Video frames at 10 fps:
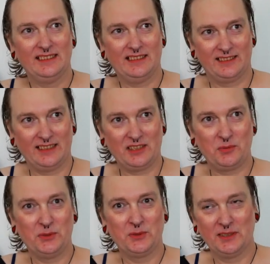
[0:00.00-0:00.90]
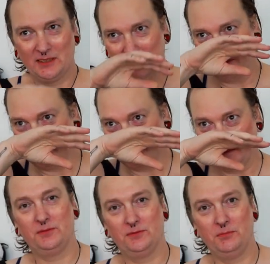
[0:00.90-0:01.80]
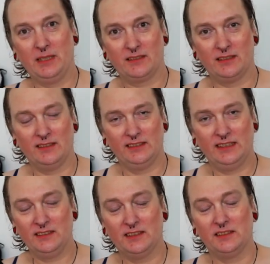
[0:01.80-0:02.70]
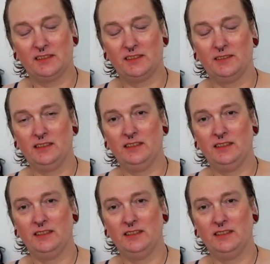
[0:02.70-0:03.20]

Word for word: a cesspool of mental illness,